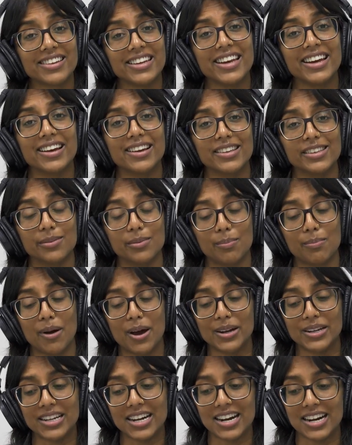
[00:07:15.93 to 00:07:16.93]
Yeah, because with
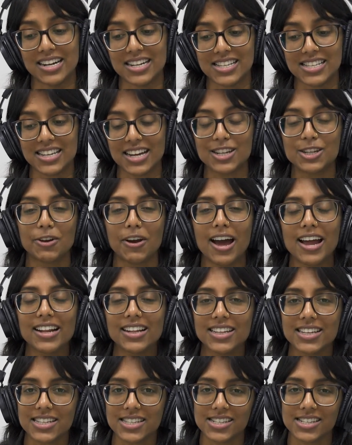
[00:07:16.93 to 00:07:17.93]
podcasts, I try to
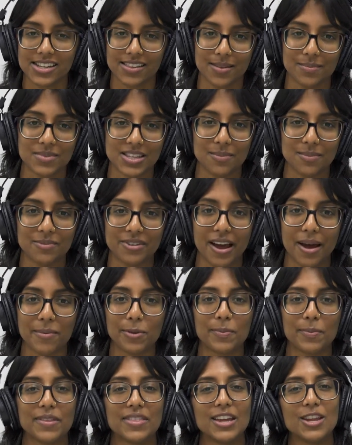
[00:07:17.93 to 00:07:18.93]
listen to them sometimes,
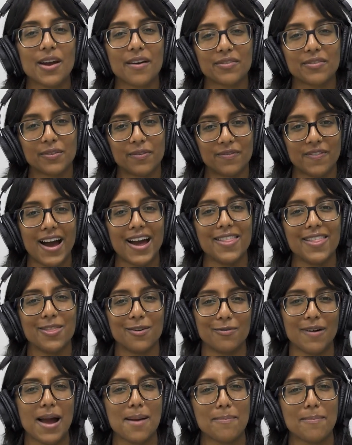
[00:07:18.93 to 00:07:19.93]
but then you have to find the
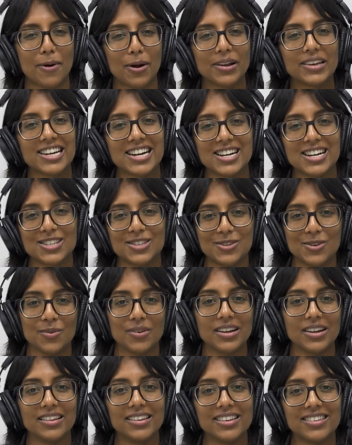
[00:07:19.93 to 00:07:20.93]
right podcast you
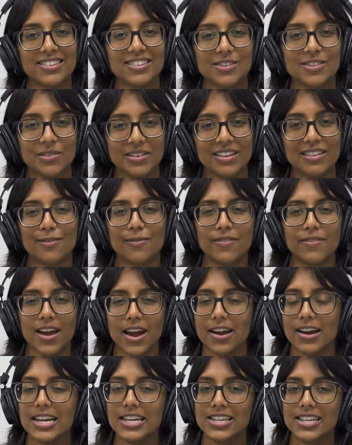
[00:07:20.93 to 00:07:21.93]
want to listen to, and it's
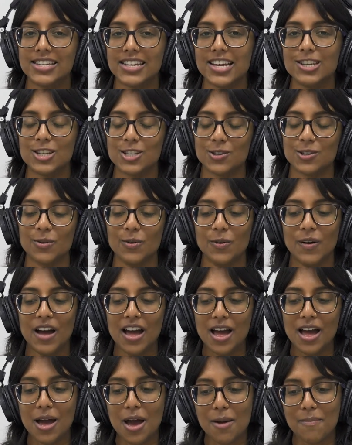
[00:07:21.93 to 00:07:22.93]
very intentional.
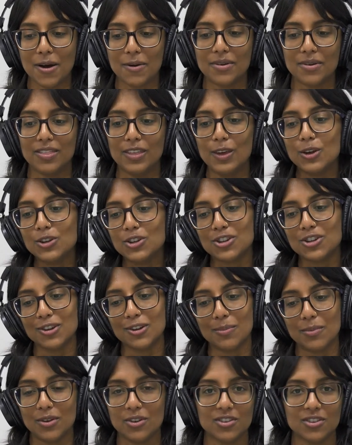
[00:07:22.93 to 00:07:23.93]
But with
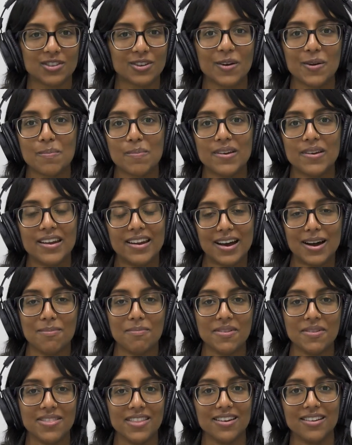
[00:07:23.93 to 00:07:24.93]
YouTube, you just open it up
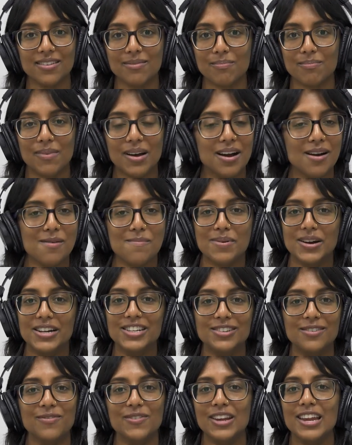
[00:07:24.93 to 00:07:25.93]
and there are a
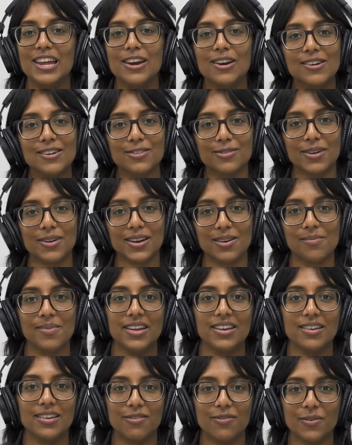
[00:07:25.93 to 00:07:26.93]
bunch of videos
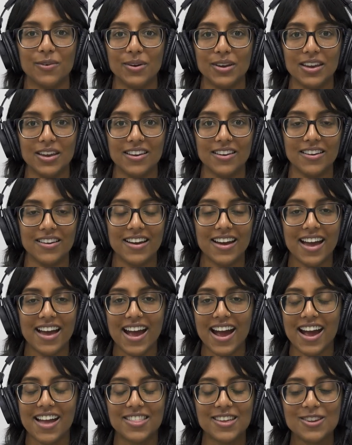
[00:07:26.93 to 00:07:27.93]
recommended for you.
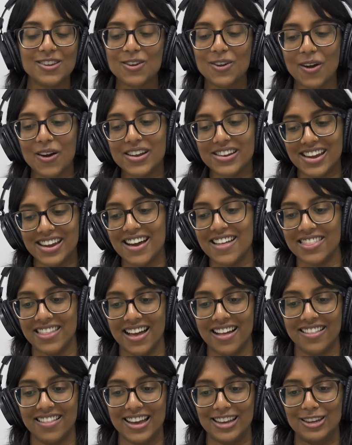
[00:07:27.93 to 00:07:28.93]
And then you go down that
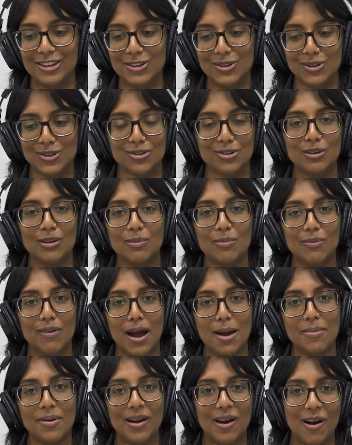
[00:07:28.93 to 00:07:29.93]
like YouTube
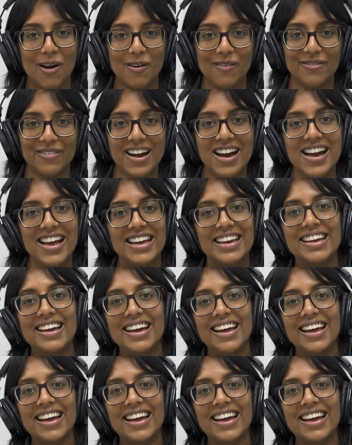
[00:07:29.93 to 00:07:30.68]
rabbit hole, right?